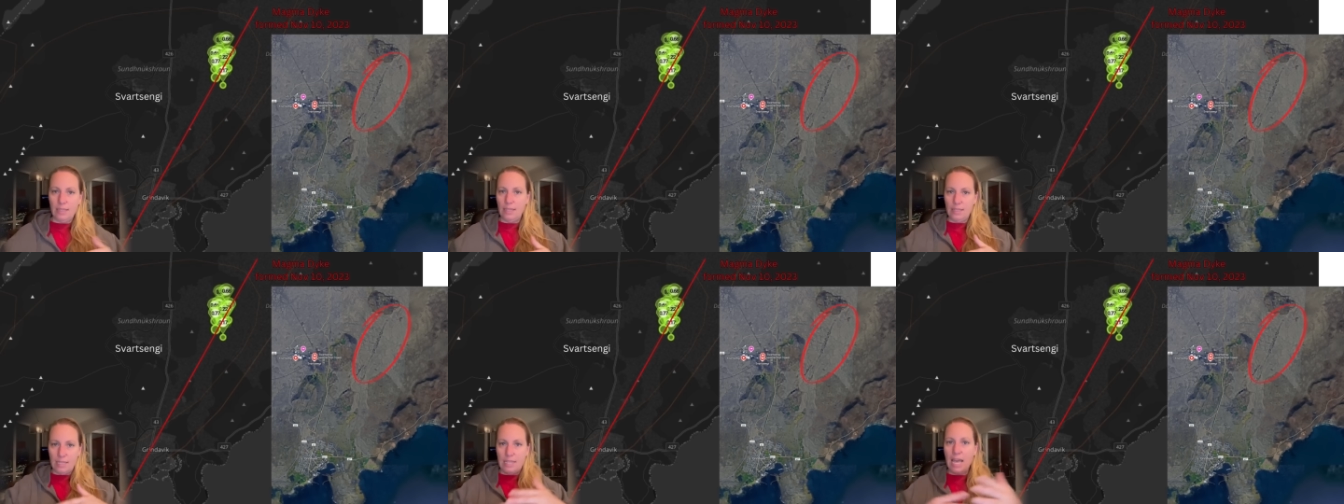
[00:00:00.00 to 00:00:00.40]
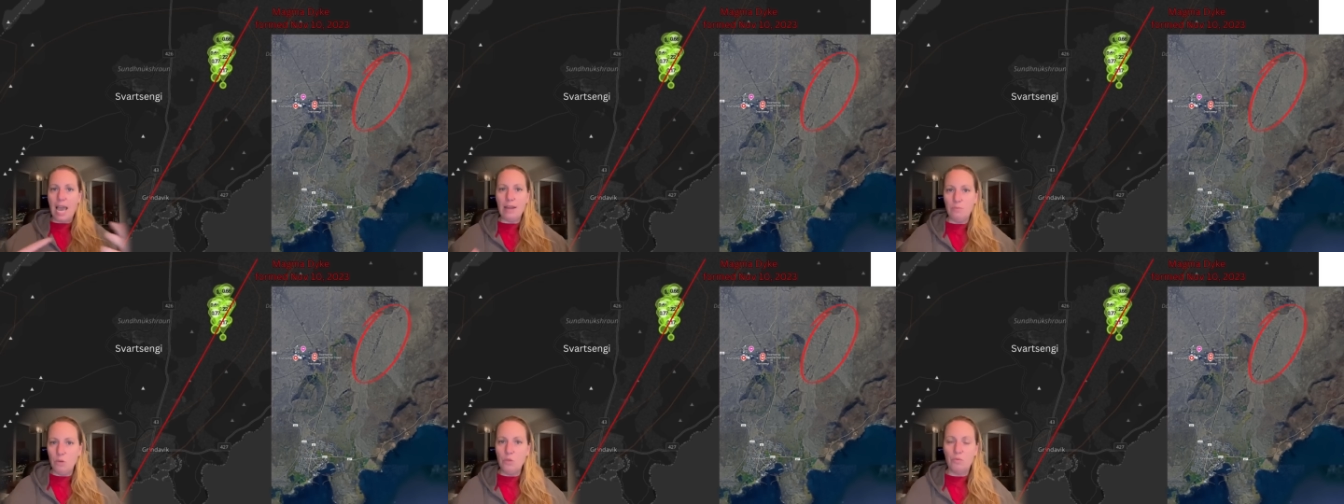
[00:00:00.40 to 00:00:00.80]

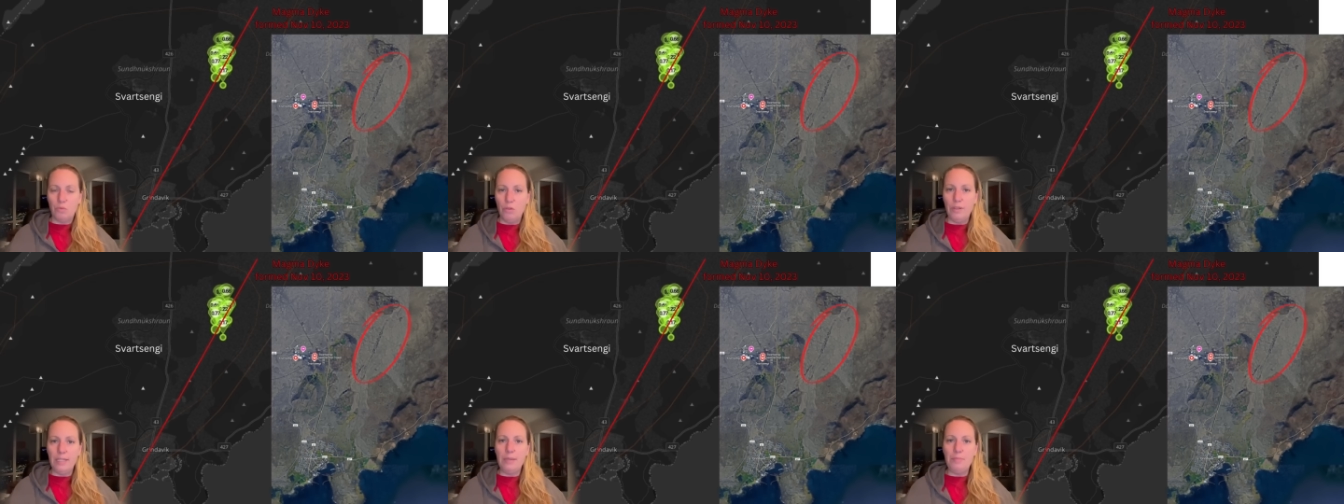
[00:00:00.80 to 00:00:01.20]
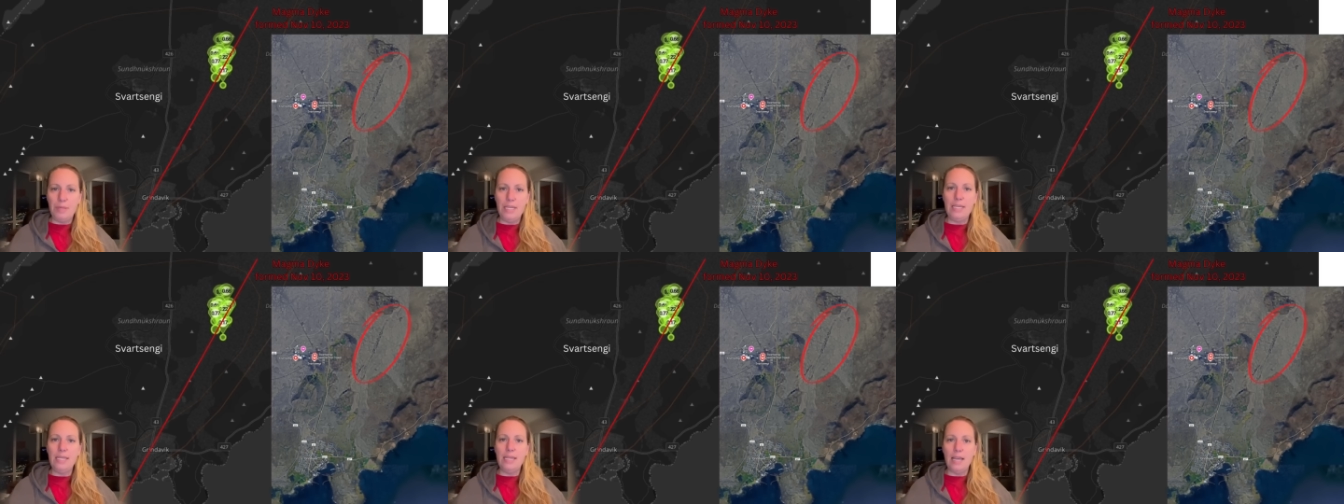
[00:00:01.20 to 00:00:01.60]
that would really
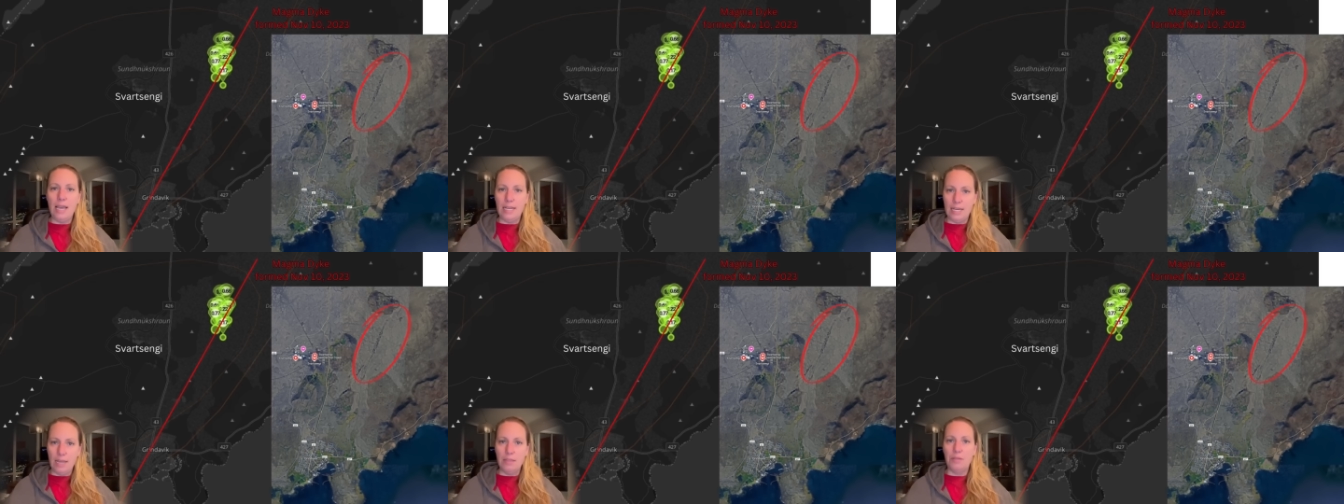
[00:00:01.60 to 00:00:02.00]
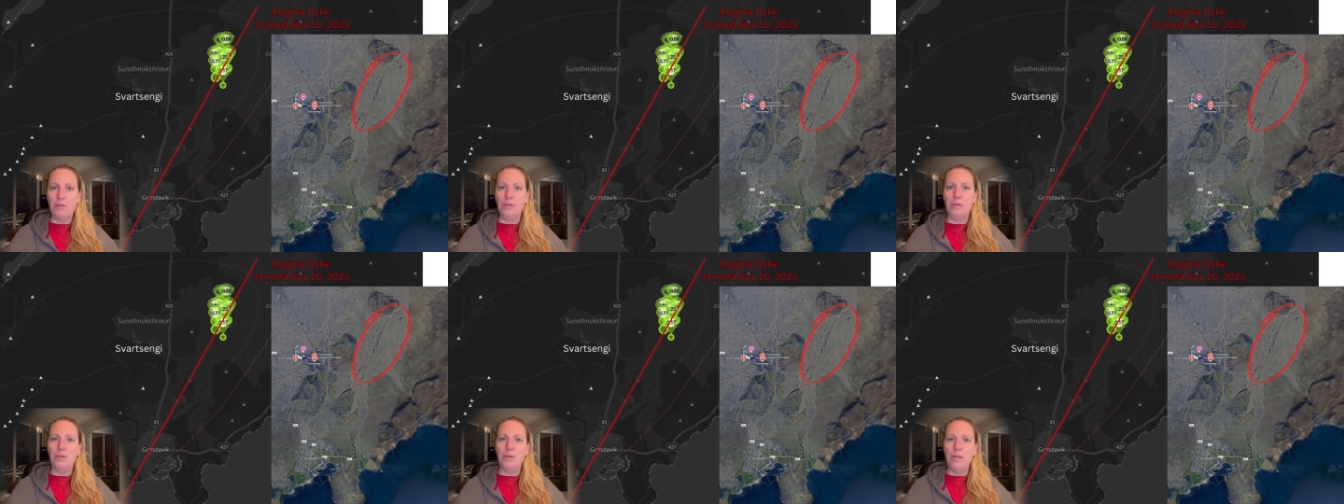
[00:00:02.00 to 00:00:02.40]
be
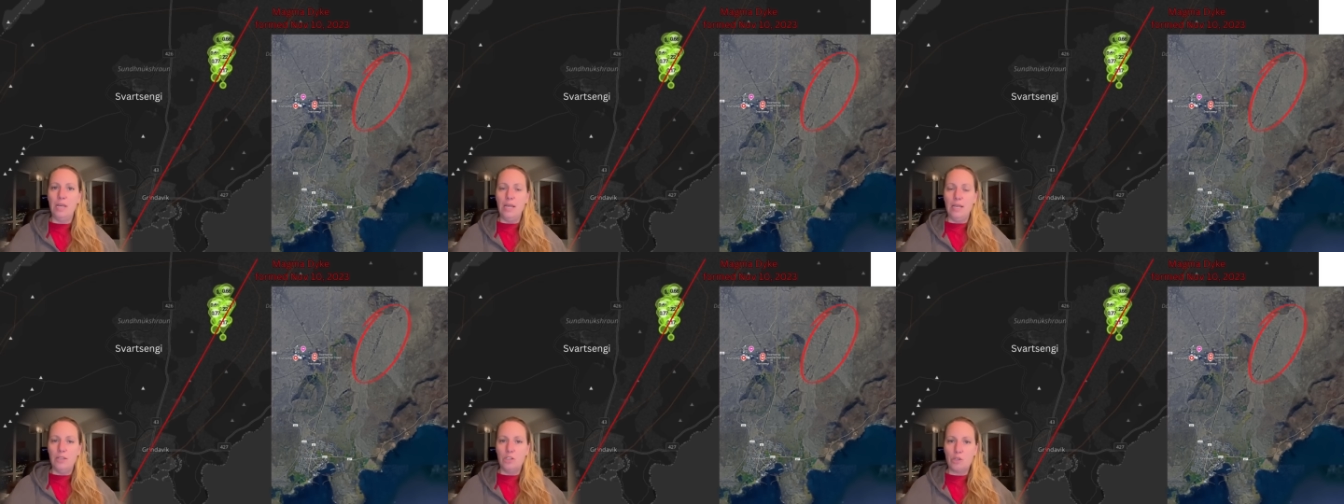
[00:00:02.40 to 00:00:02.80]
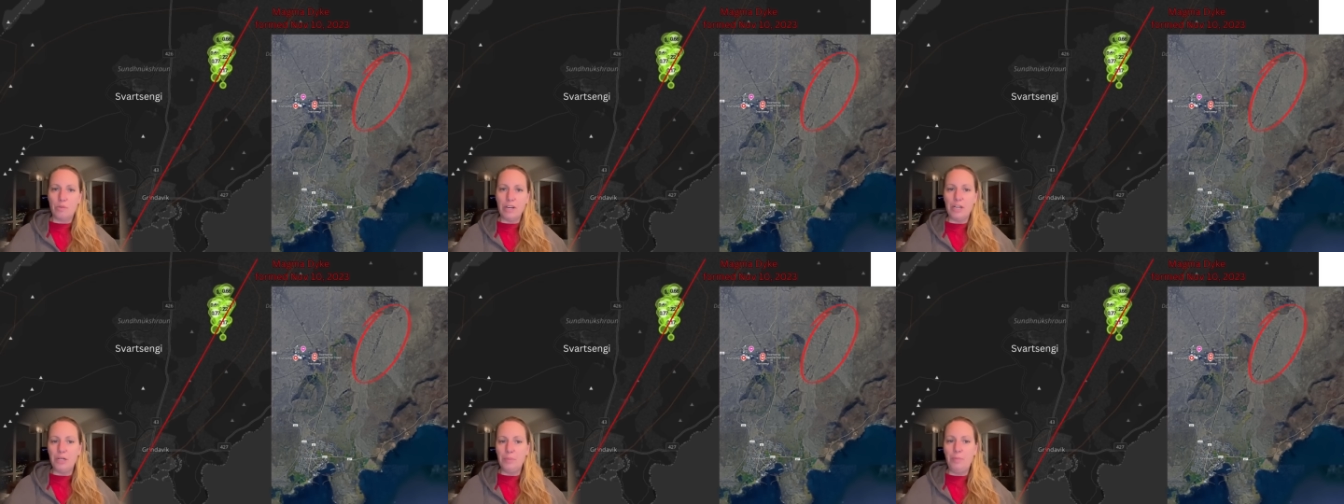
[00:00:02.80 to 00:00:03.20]
another
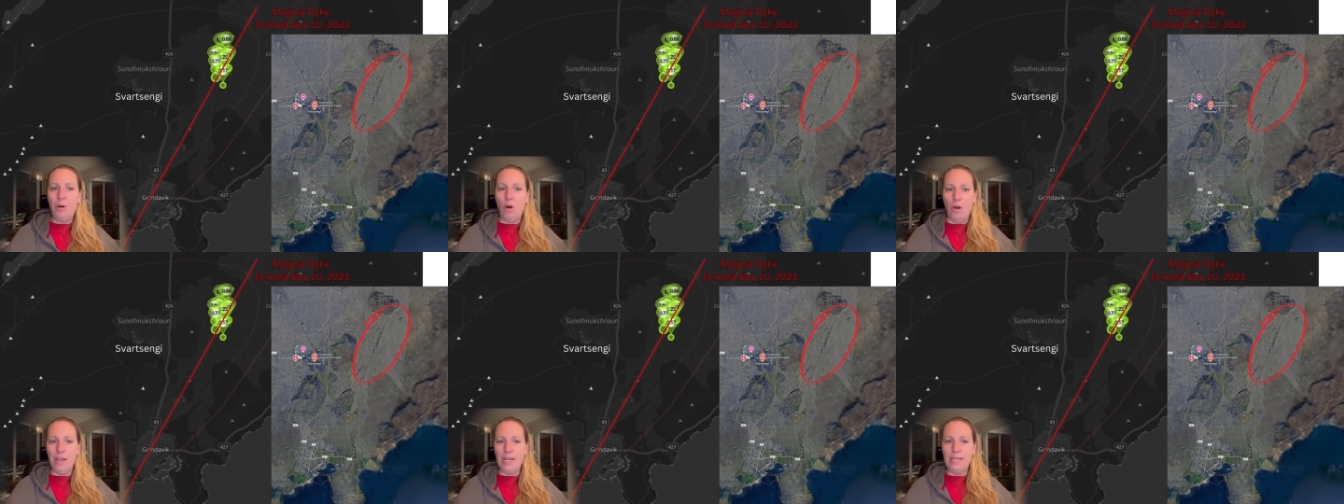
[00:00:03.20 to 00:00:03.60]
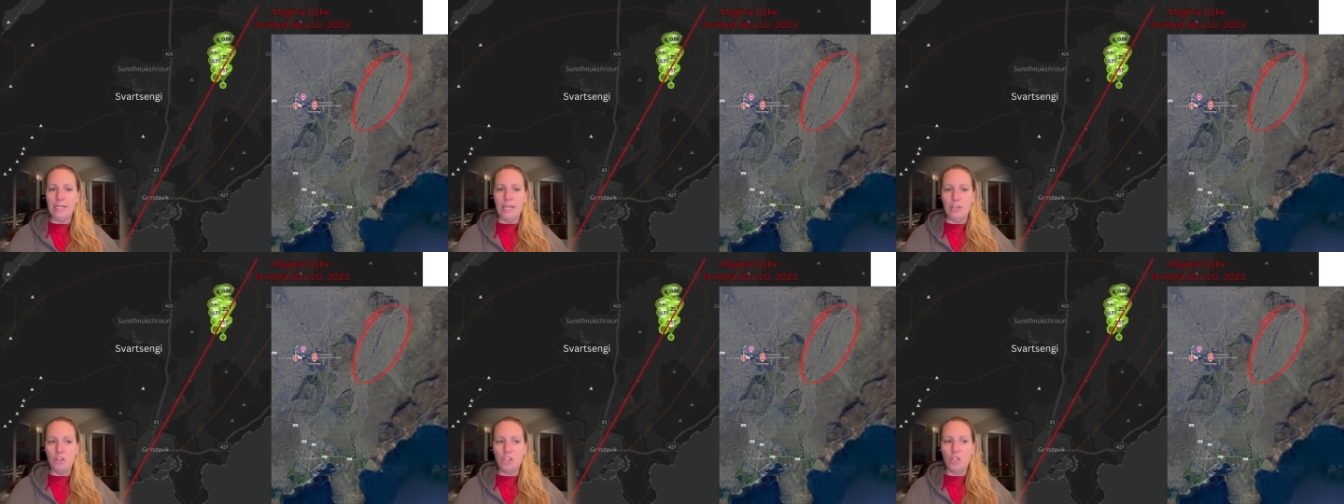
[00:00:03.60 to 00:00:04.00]
trigger point
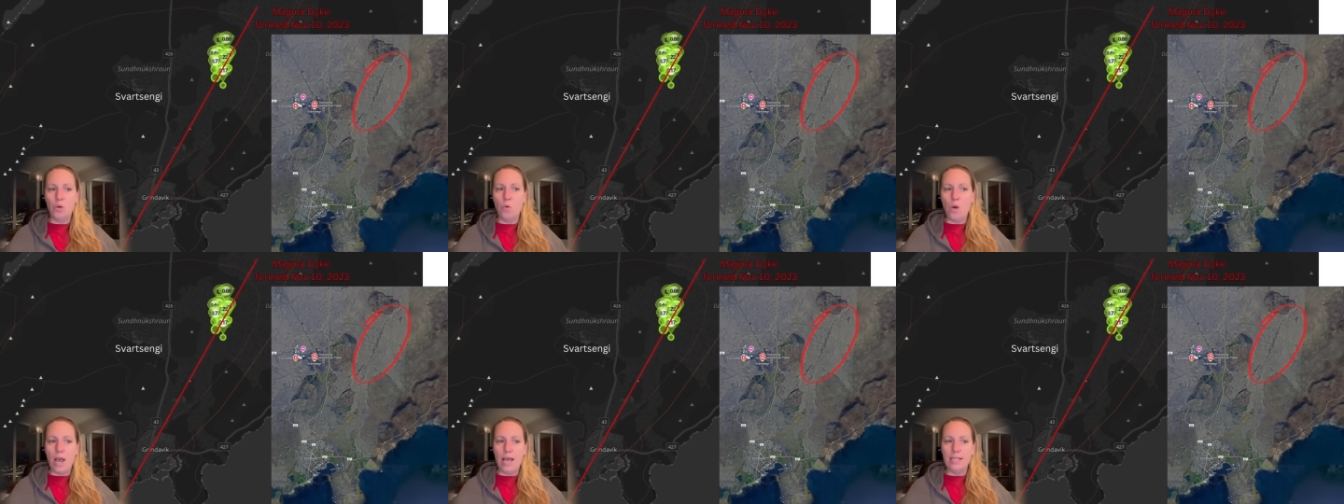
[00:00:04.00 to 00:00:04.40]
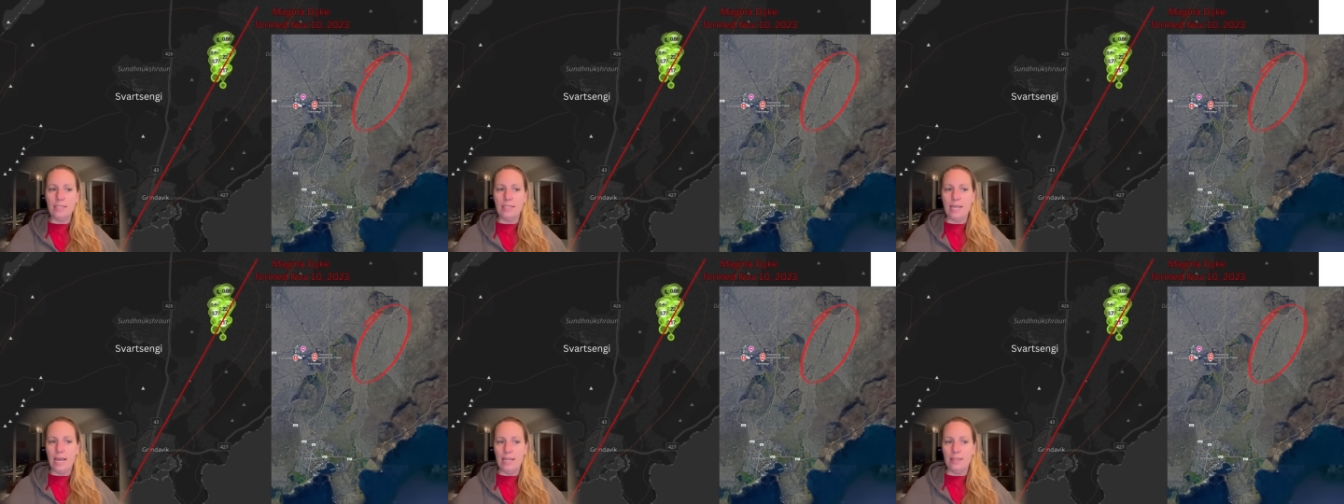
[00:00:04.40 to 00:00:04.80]
and show
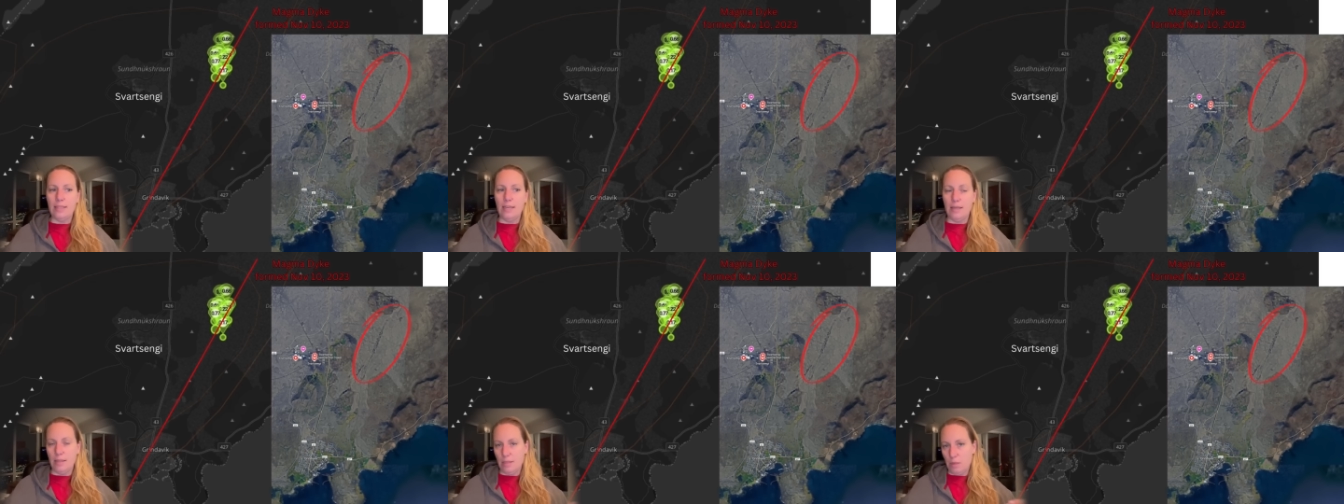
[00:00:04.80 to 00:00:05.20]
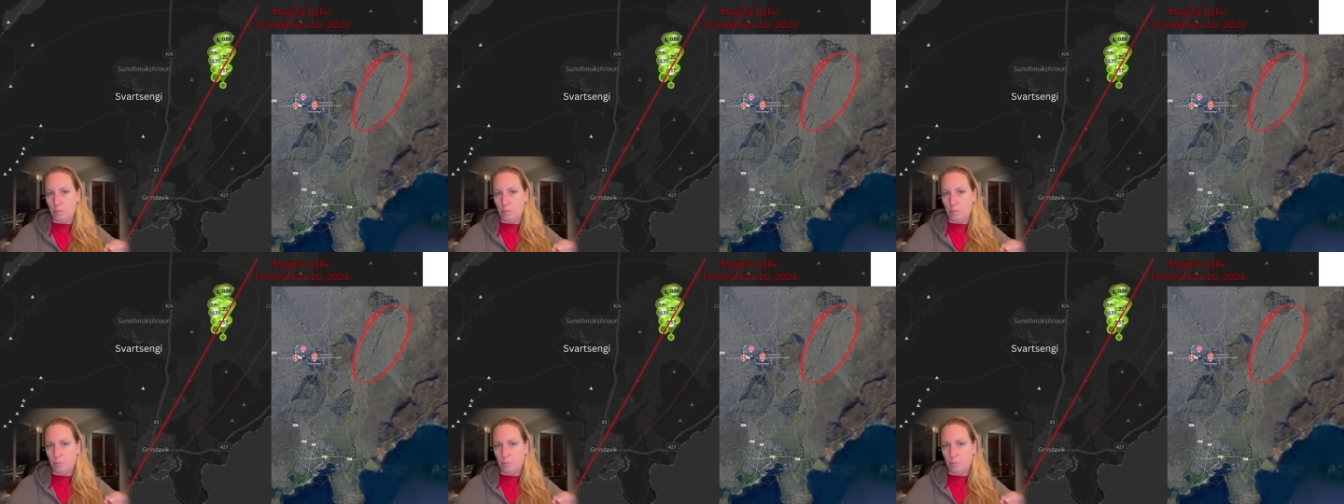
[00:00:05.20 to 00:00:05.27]
us that the,